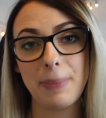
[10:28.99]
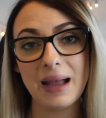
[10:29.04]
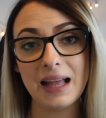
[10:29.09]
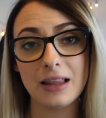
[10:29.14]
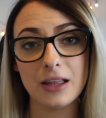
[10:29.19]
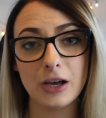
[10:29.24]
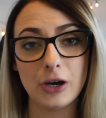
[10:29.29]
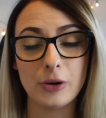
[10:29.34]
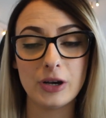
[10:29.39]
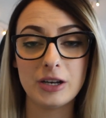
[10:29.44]

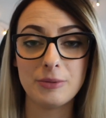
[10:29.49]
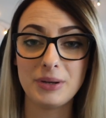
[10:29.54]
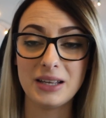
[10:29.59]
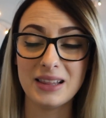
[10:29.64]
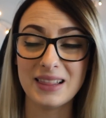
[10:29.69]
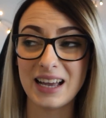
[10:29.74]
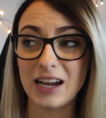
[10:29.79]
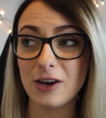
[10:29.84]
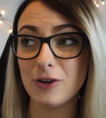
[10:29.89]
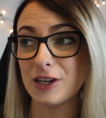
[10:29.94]
bellow and be
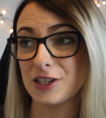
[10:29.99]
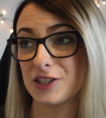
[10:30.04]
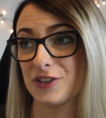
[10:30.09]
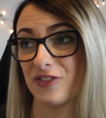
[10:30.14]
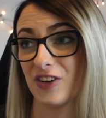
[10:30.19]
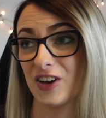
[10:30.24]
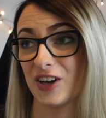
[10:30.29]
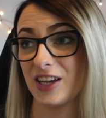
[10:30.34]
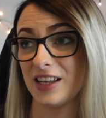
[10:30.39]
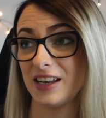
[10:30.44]
loud as
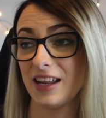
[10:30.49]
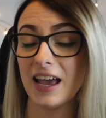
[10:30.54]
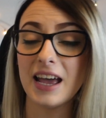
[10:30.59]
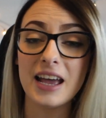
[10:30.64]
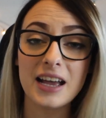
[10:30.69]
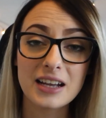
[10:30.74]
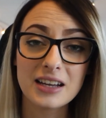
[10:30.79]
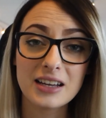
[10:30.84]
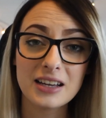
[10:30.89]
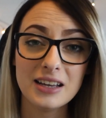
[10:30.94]
fucking
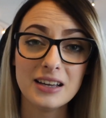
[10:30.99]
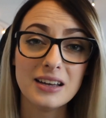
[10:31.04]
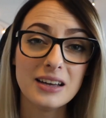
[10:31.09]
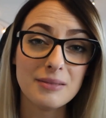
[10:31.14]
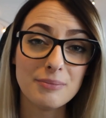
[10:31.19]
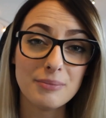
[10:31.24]
heck.